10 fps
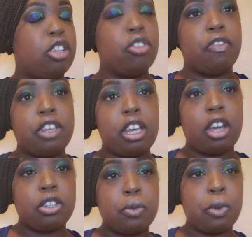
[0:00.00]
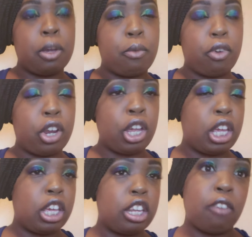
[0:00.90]
do videos with him, where he
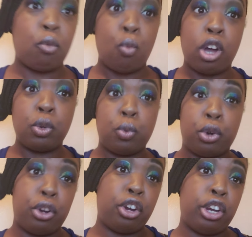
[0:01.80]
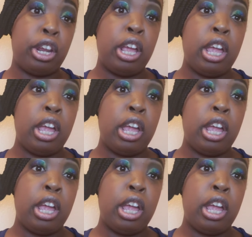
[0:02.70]
give them one word